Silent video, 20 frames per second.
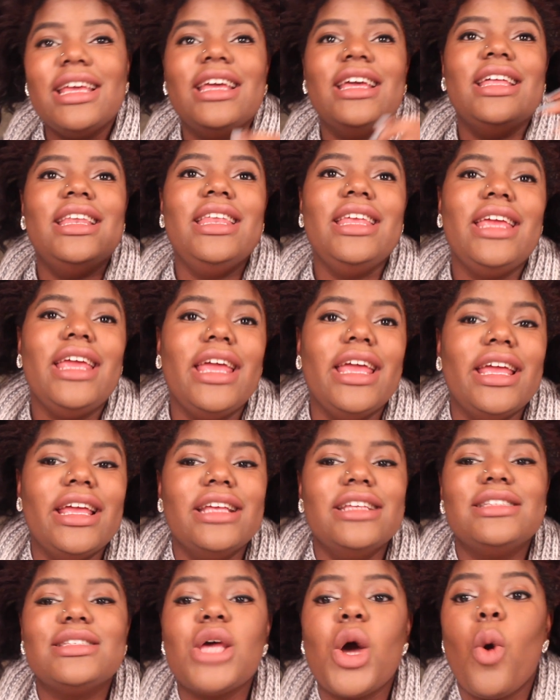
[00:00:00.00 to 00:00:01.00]
It
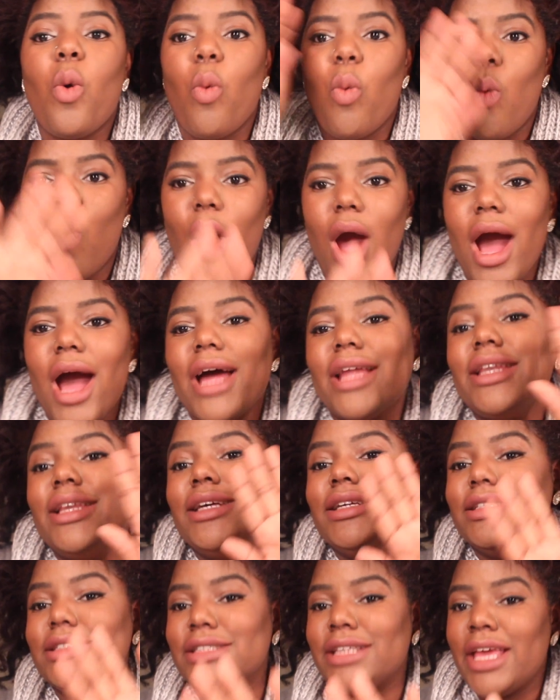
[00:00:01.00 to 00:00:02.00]
is Wind
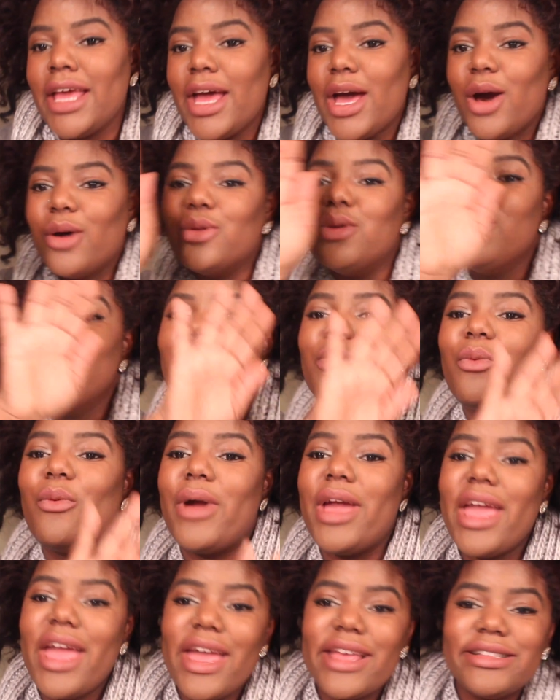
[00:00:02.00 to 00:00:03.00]
Down
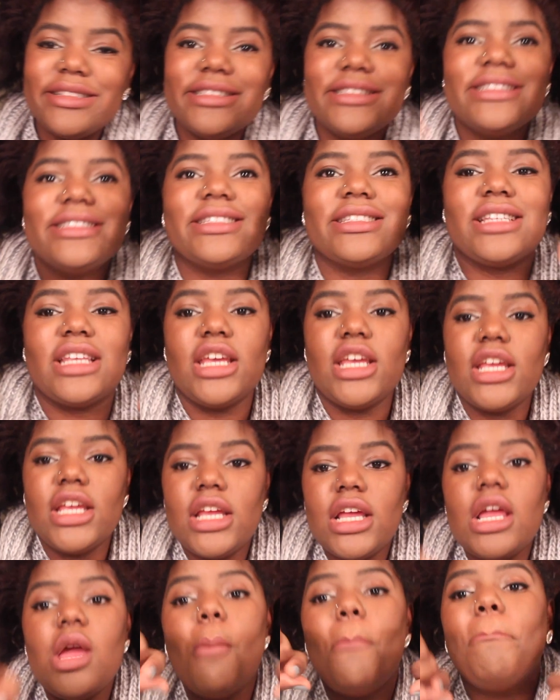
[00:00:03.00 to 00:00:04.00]

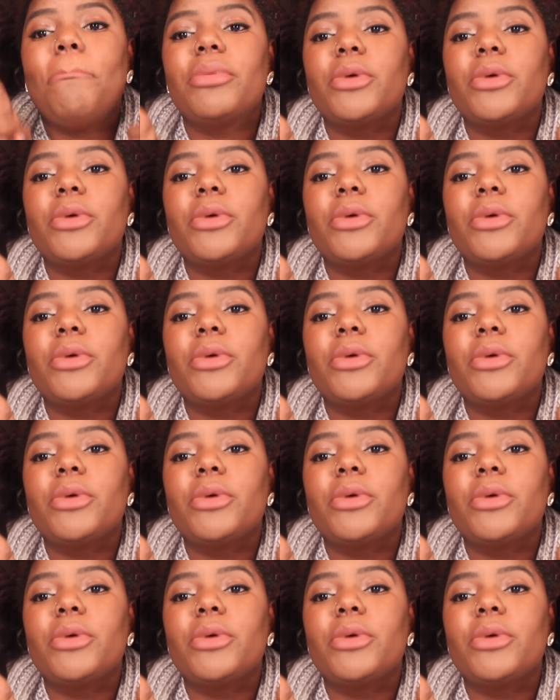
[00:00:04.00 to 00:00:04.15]
Wednesday.